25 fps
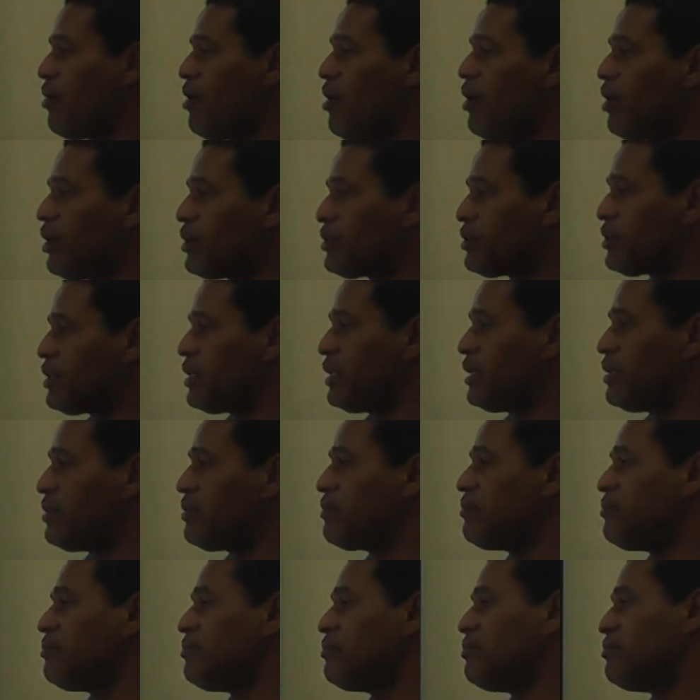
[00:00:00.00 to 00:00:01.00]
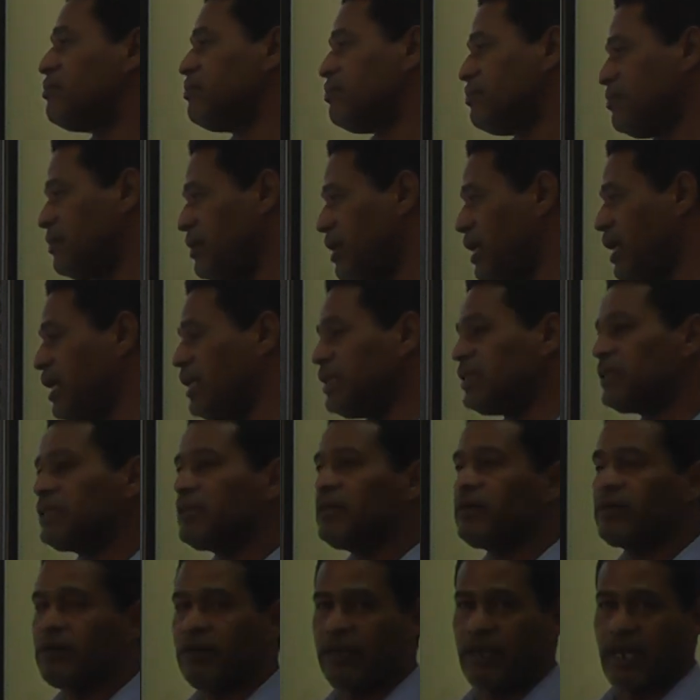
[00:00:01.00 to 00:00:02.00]
hot is
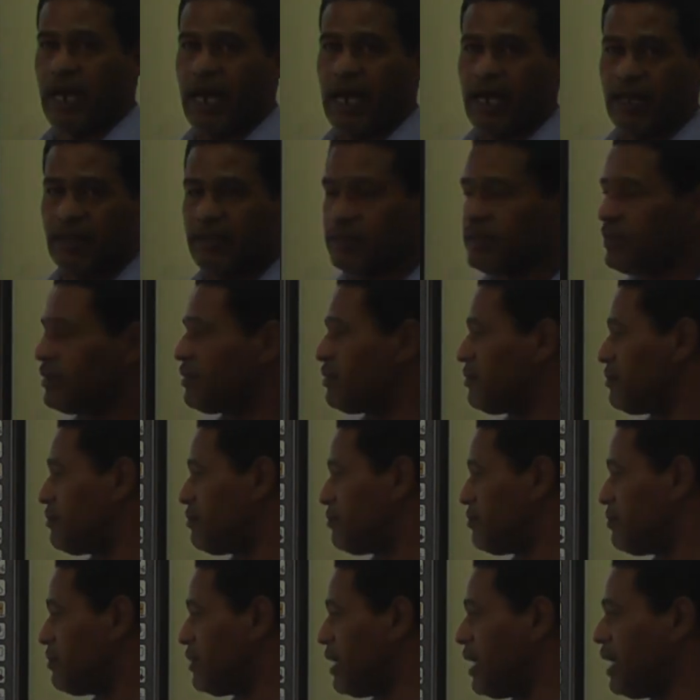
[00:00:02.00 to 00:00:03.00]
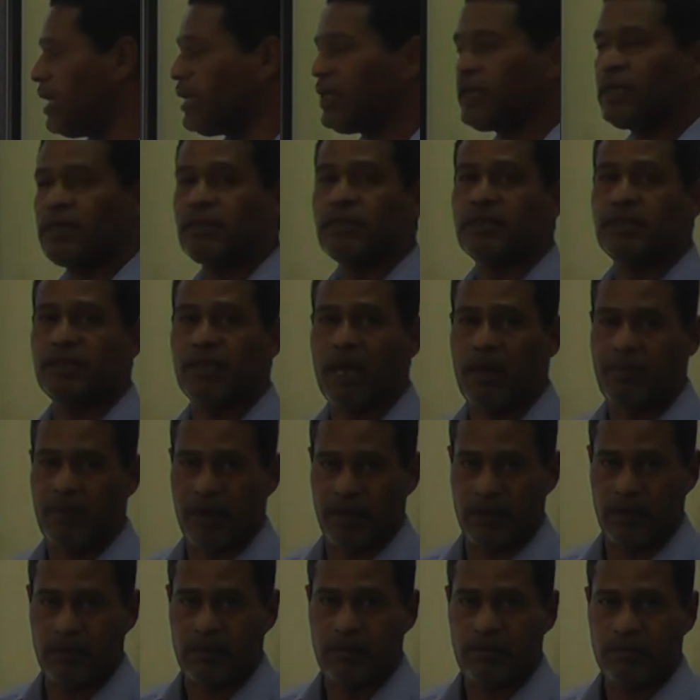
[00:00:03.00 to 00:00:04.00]
Riyadh in
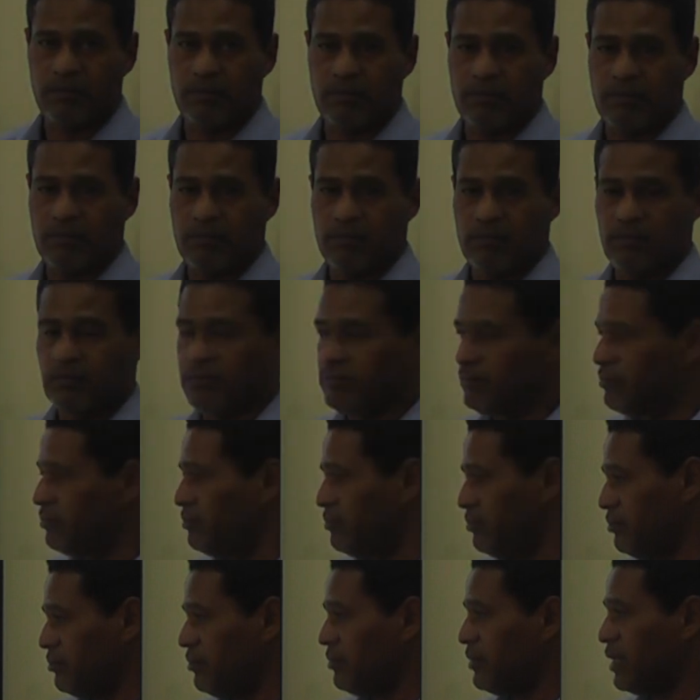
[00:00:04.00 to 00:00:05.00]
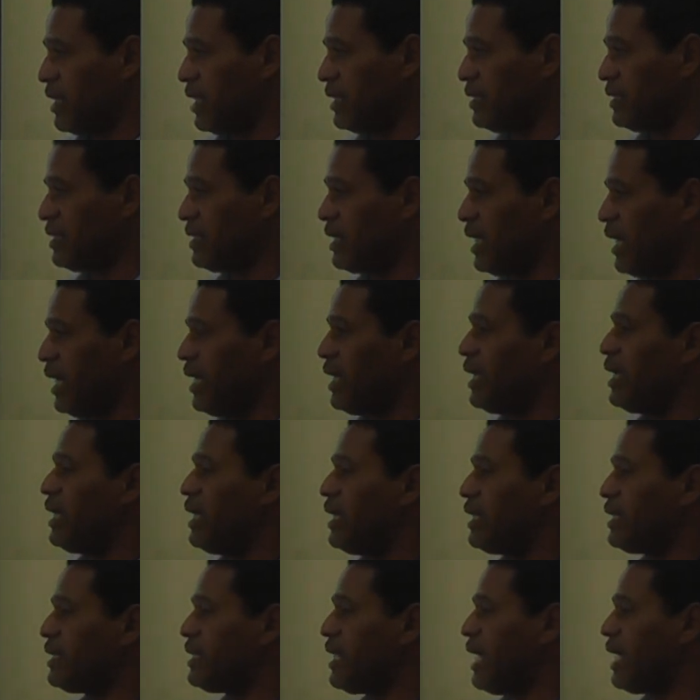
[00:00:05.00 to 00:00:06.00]
summer? Can say
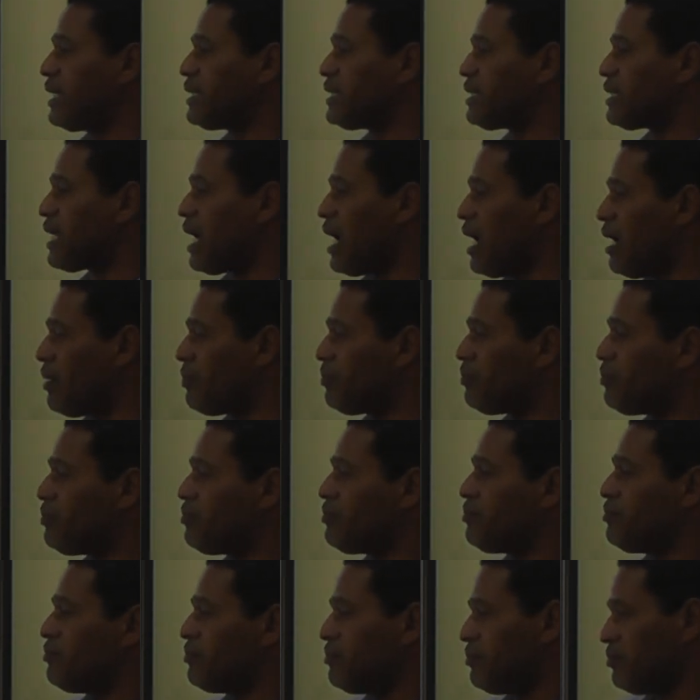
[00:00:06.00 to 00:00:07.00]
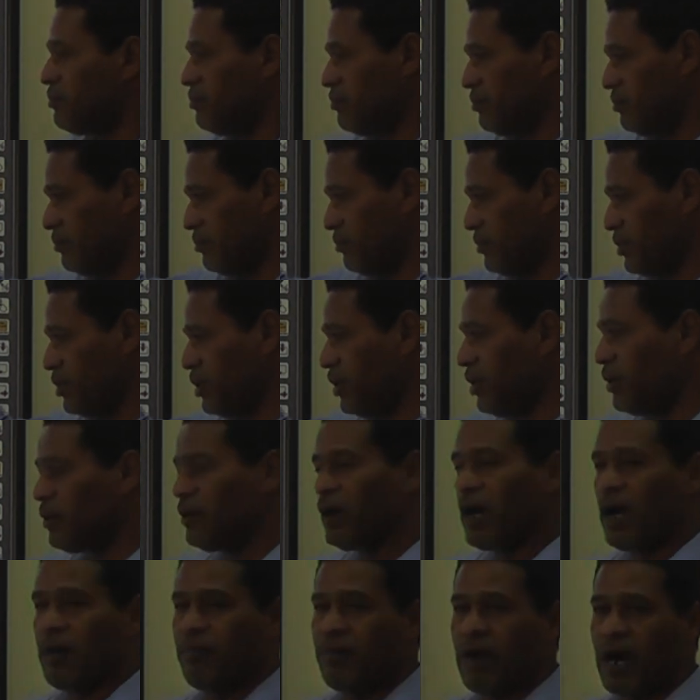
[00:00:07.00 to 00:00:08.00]
it gets up to
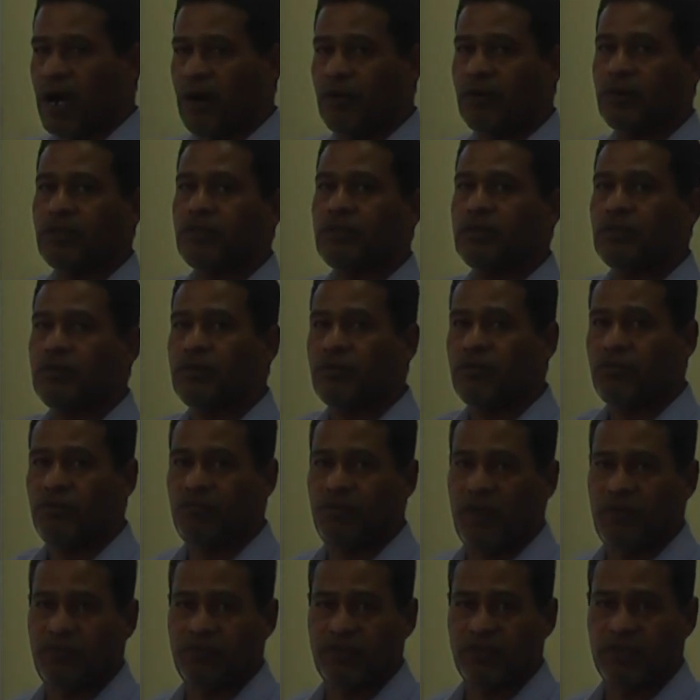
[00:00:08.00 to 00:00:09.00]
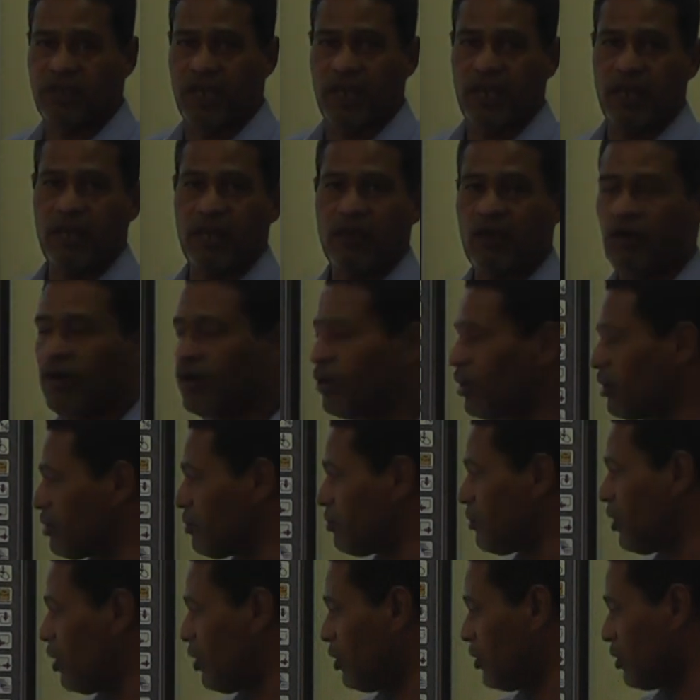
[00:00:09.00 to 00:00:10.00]
about 50 or
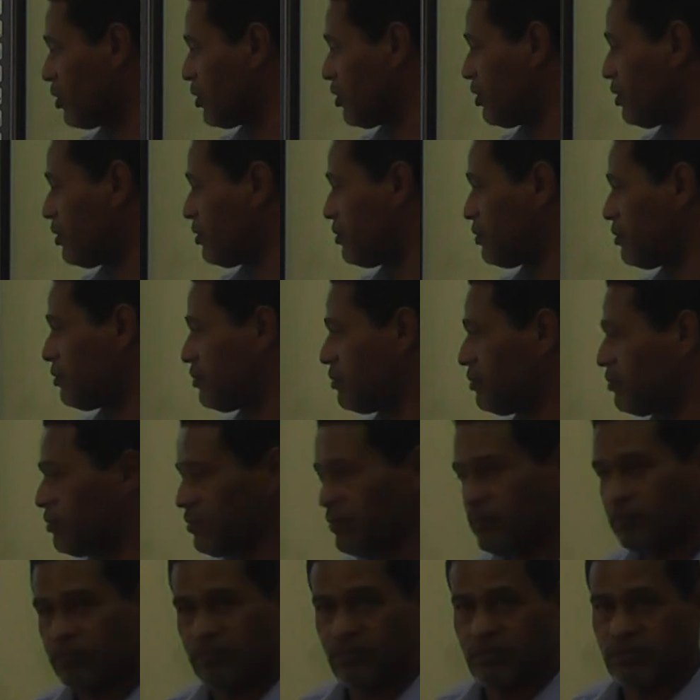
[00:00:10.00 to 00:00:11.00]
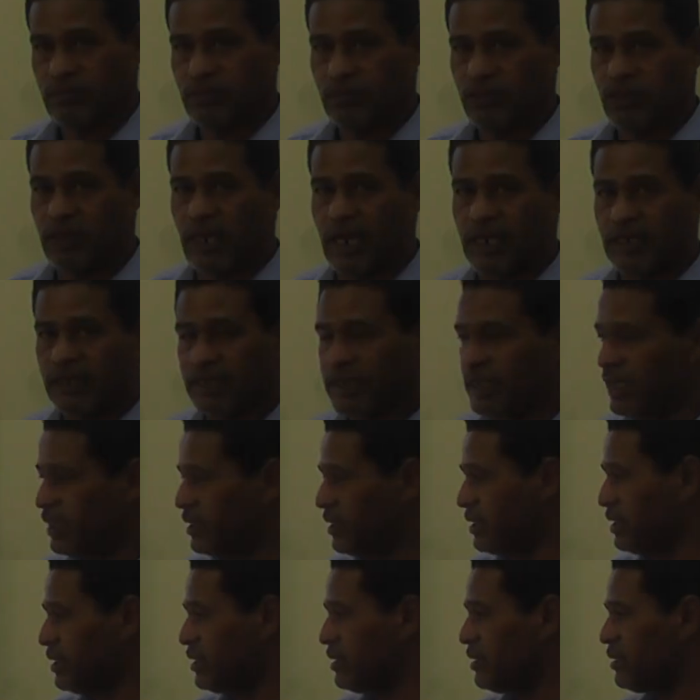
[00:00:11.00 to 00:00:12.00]
more
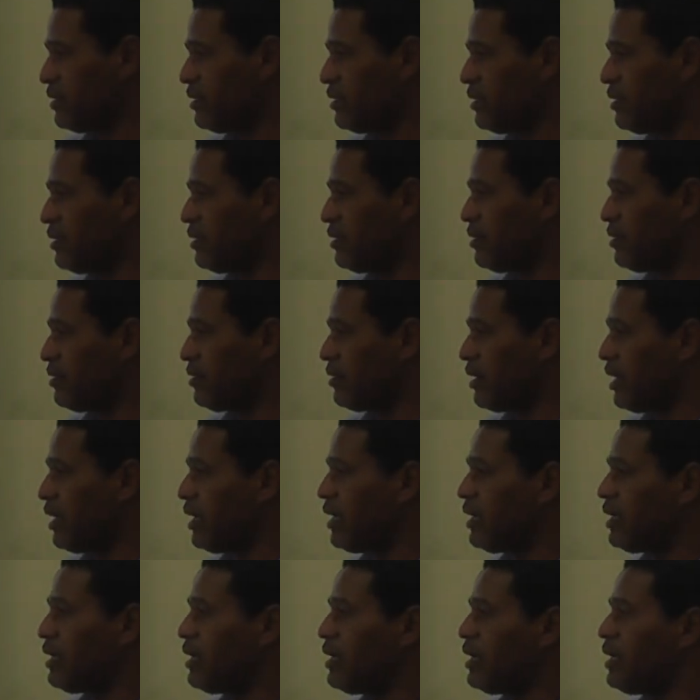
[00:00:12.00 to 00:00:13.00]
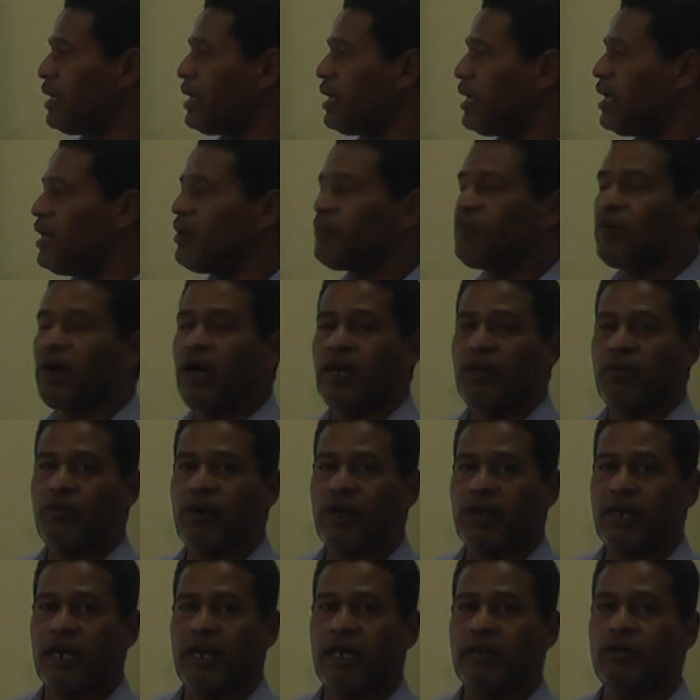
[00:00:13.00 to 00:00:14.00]
Celsius. Okay? If I
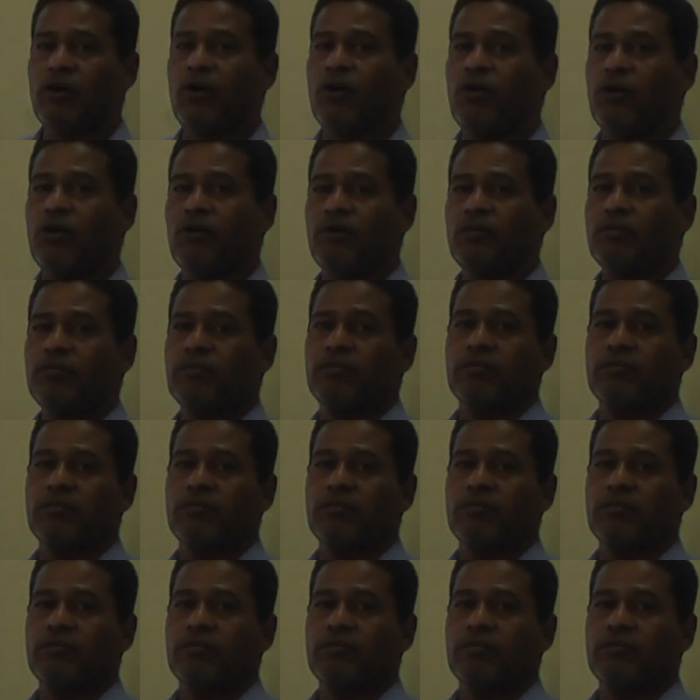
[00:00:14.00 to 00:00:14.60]
want to know